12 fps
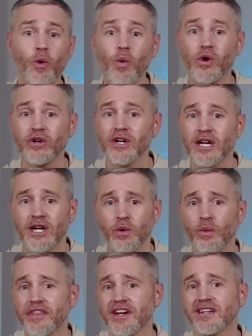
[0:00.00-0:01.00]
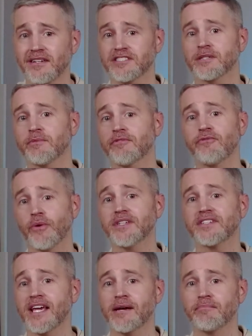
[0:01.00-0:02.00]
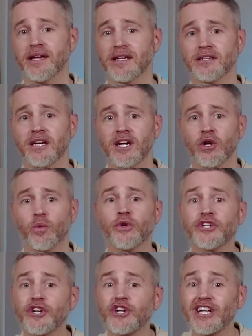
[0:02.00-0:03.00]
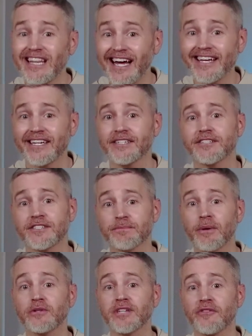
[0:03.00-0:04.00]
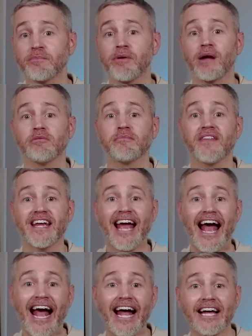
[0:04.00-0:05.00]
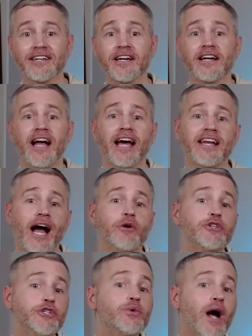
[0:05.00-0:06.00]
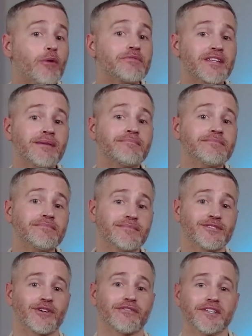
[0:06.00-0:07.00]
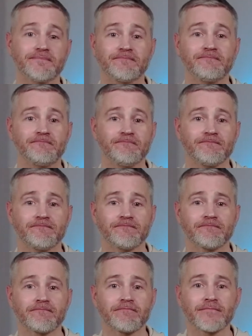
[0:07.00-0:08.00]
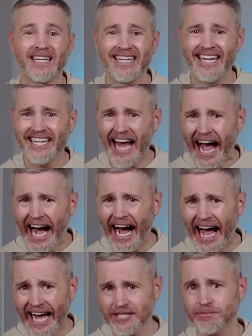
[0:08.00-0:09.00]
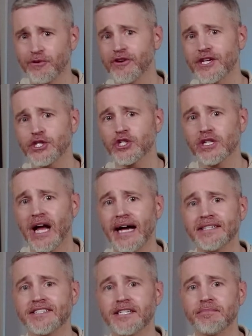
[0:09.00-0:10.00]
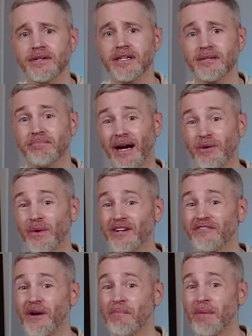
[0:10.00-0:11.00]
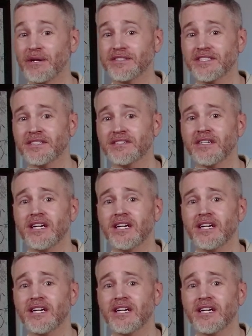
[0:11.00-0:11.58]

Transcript: or with a customer voice campaign where your client spells out the problem they had and how you helped them solve it. An aspirational ICP, by way of comparison,